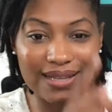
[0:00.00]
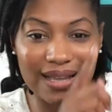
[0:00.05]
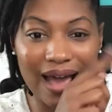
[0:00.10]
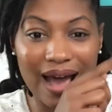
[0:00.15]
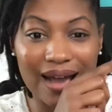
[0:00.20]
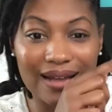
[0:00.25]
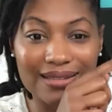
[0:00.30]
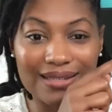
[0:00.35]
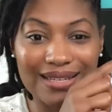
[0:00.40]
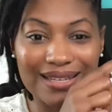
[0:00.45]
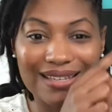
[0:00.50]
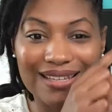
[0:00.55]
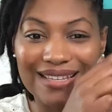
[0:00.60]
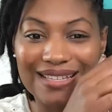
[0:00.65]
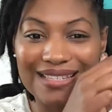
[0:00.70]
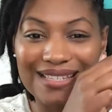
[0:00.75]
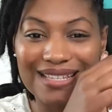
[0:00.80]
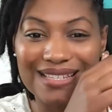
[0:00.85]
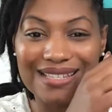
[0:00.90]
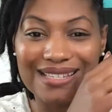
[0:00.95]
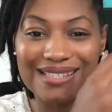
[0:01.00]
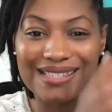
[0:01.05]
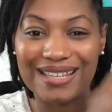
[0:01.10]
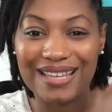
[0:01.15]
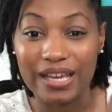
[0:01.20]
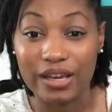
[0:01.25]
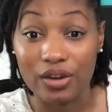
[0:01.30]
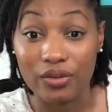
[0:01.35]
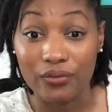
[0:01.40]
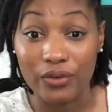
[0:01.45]
Content,
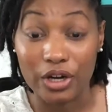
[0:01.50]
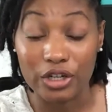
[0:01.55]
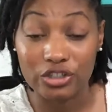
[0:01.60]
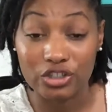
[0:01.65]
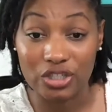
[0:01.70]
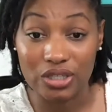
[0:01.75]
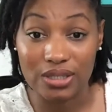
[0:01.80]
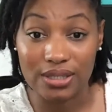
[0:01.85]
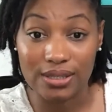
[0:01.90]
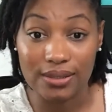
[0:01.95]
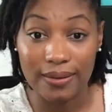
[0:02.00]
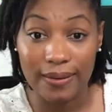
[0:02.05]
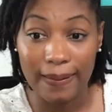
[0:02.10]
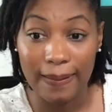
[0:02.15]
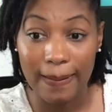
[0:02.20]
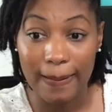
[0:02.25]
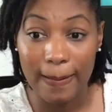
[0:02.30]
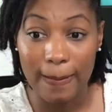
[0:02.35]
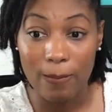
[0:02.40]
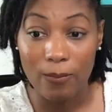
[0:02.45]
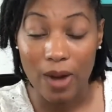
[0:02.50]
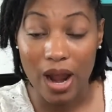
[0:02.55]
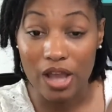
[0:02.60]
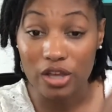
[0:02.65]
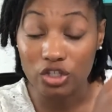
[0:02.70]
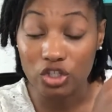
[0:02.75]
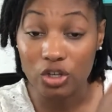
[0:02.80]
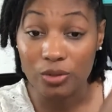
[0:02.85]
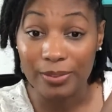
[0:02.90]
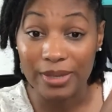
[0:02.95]
consistency, and conversions, right? You
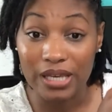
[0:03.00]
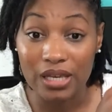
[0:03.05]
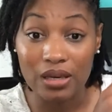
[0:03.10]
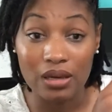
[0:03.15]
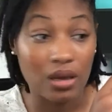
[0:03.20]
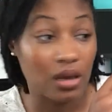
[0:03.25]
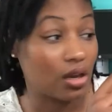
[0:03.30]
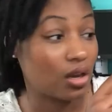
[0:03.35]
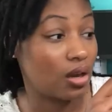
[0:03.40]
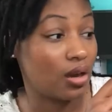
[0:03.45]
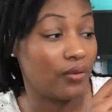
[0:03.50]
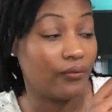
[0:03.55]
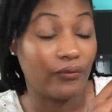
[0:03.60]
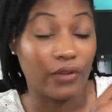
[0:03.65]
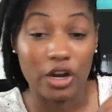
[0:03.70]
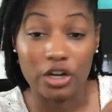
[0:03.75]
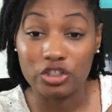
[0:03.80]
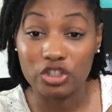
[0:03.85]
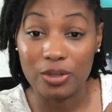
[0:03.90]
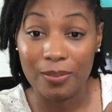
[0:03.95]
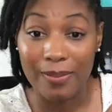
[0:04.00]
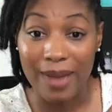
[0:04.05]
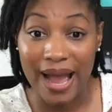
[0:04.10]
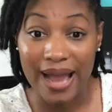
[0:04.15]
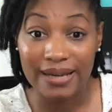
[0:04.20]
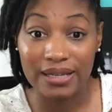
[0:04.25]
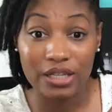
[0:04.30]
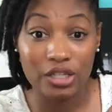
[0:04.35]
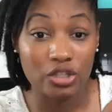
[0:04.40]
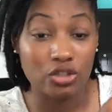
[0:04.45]
should be conversion
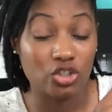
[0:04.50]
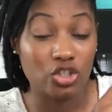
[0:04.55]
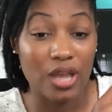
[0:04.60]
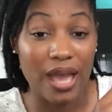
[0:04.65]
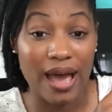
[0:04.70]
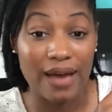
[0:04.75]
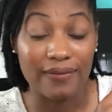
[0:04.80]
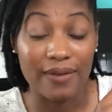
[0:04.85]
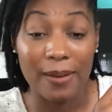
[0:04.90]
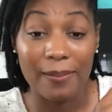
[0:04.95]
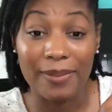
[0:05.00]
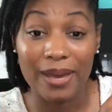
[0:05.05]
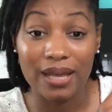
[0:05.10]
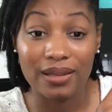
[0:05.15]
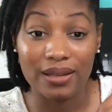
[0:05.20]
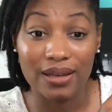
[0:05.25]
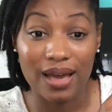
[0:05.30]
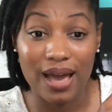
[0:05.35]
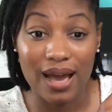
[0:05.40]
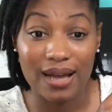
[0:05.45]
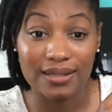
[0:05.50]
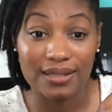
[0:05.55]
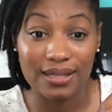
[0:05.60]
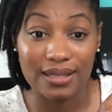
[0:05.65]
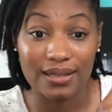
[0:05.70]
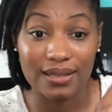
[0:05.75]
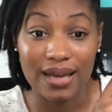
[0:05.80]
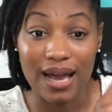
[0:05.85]
minded. You should have compelling content.